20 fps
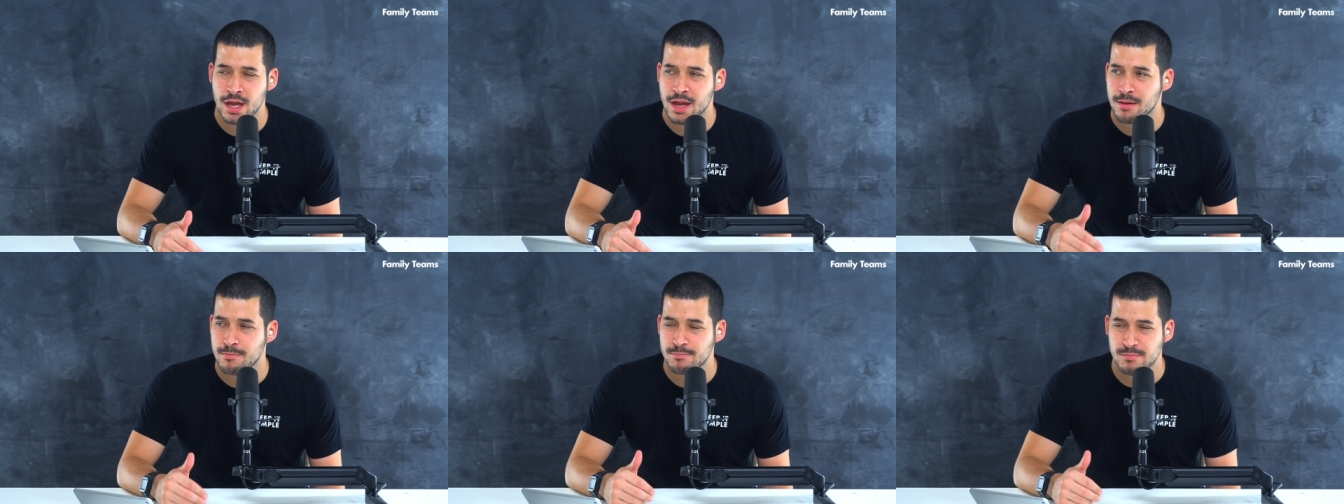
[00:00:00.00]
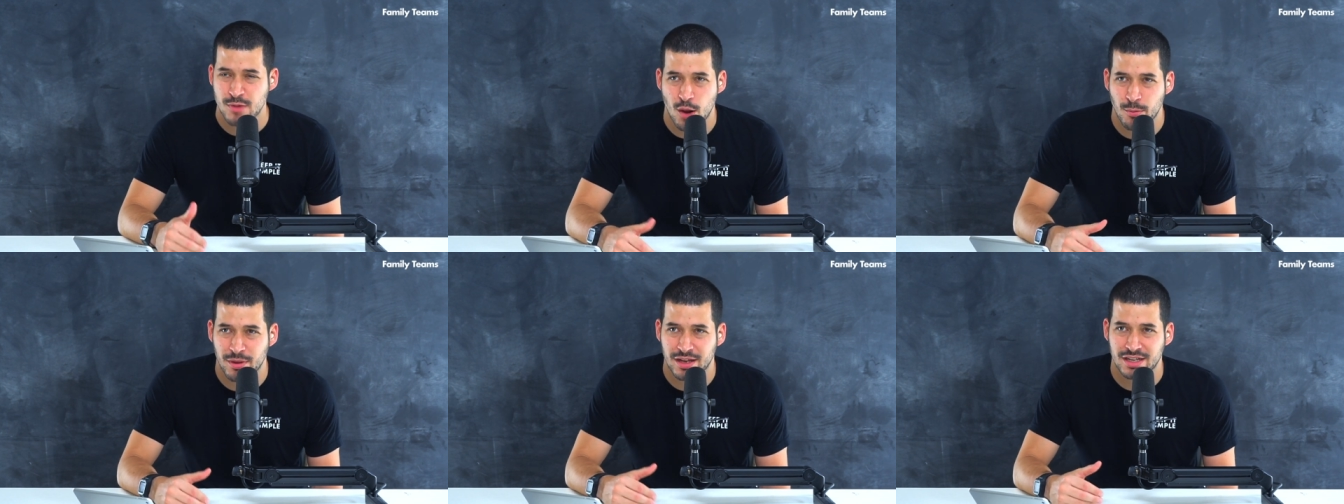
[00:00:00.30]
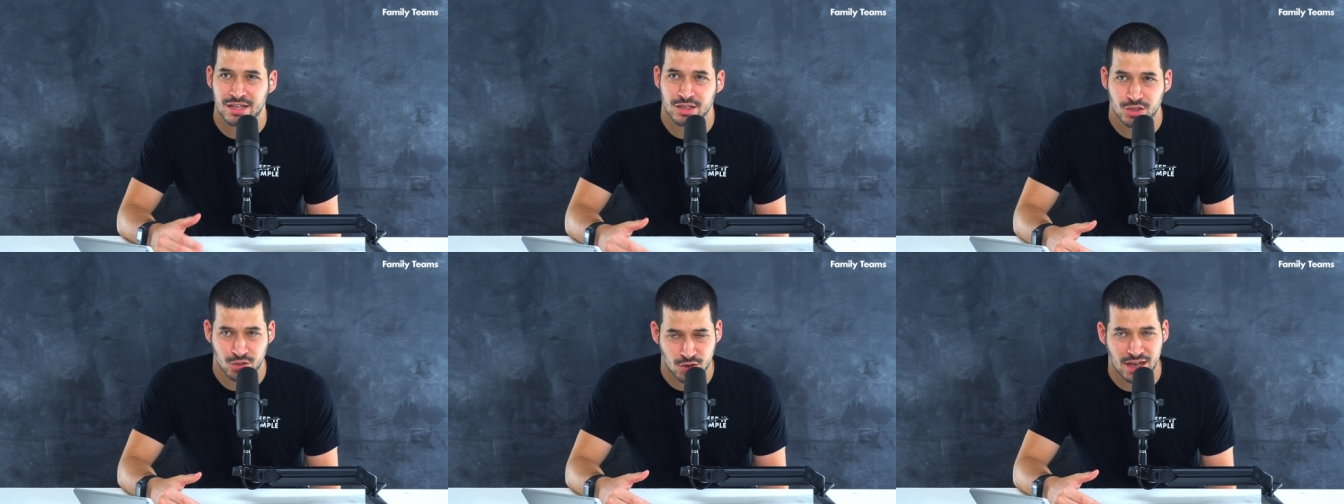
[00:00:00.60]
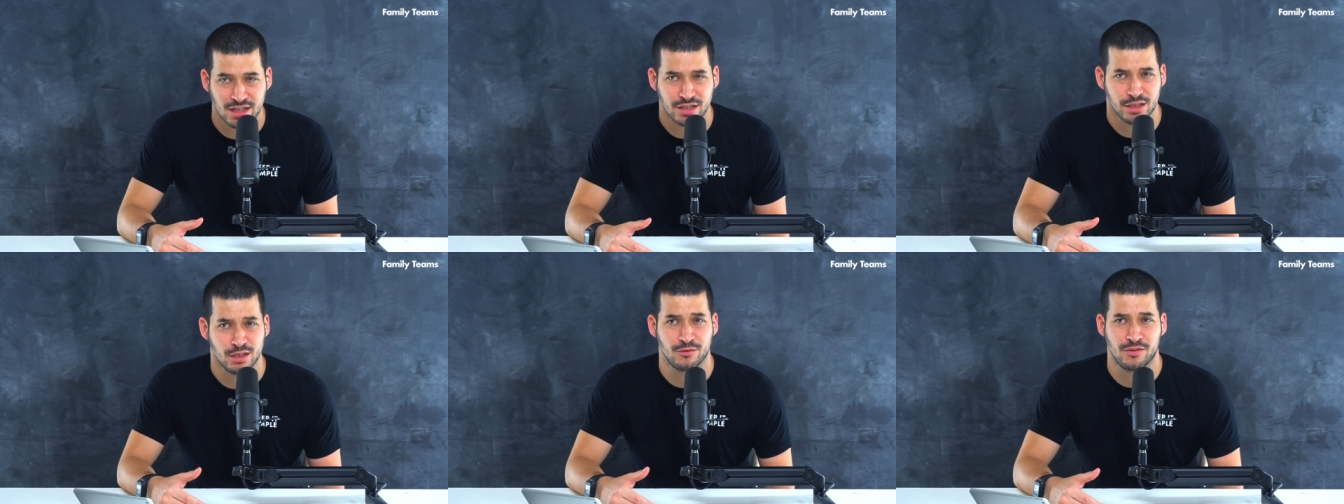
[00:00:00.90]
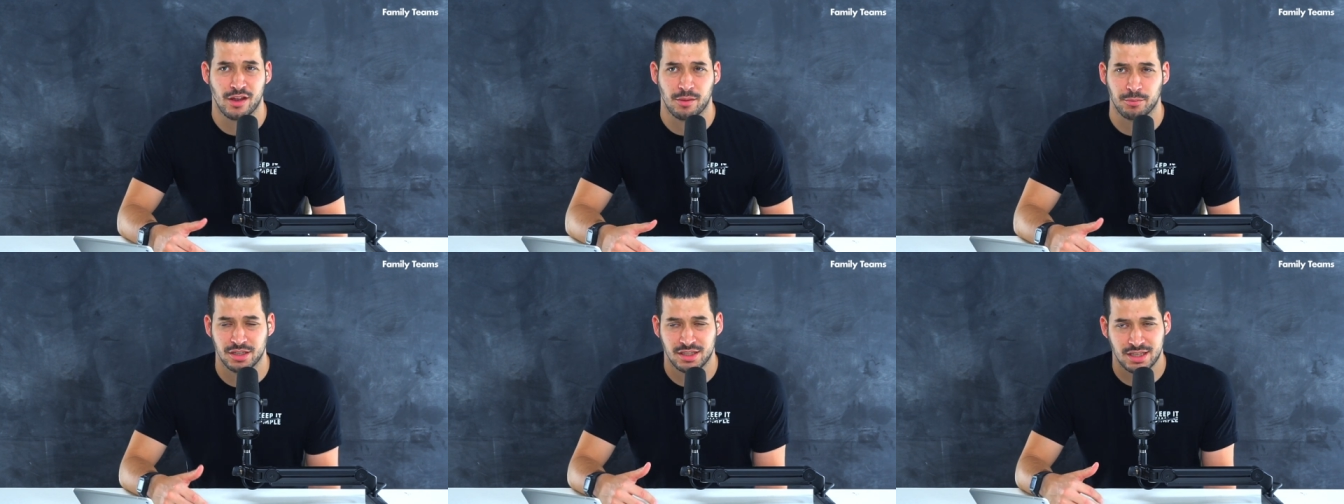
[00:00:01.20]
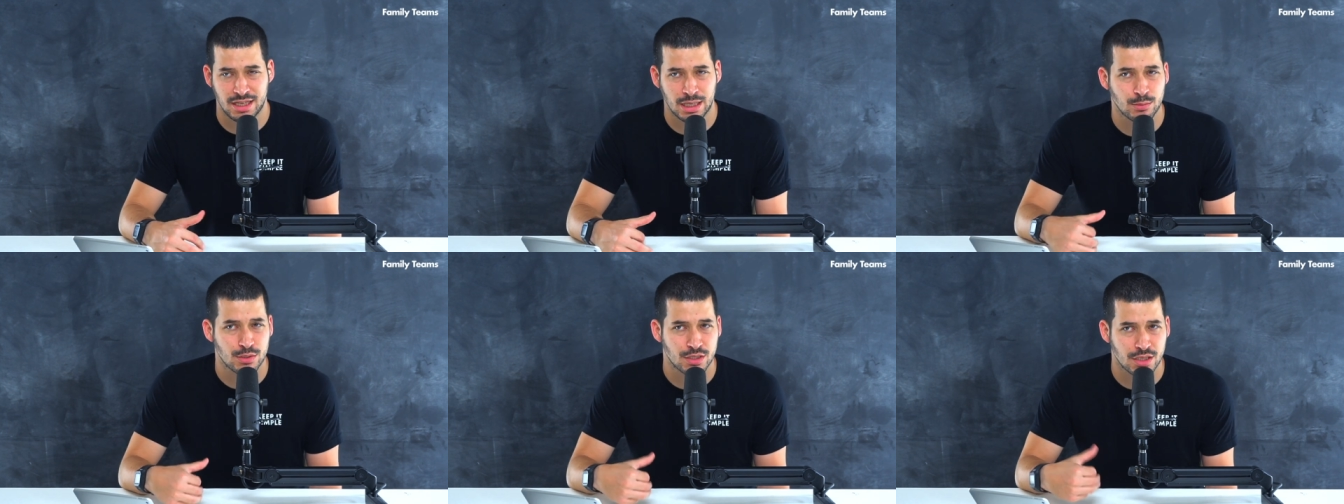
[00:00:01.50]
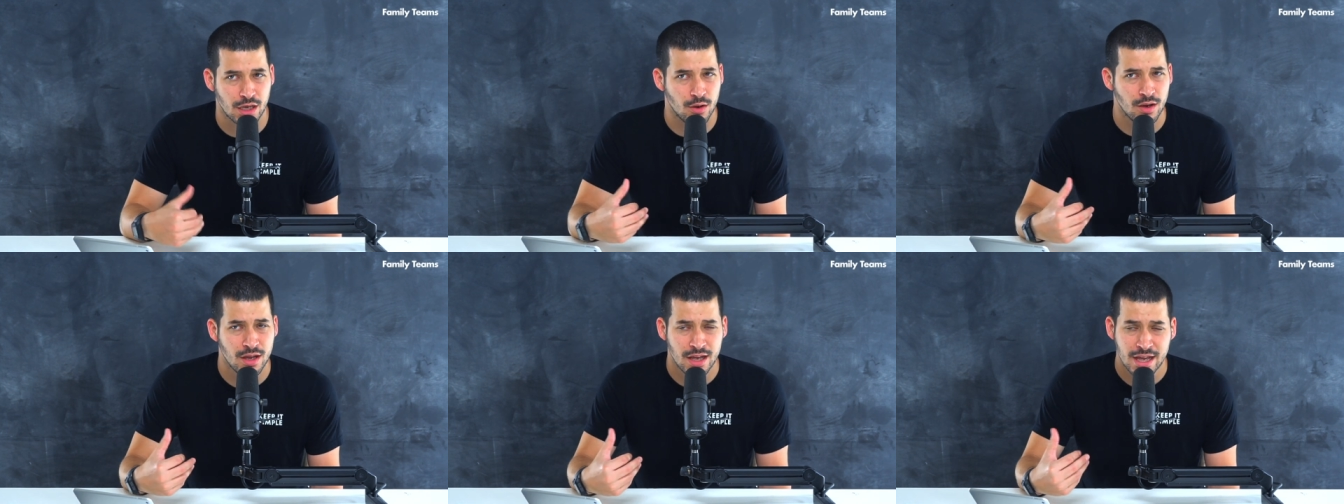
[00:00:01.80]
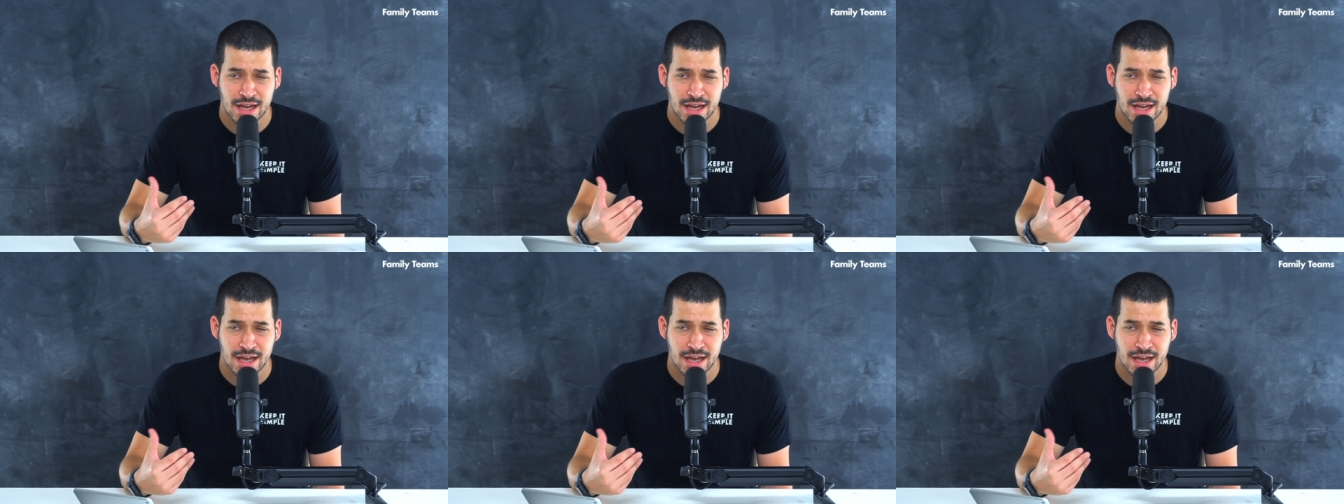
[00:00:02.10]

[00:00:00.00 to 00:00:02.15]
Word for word: moment to strengthen your family team. So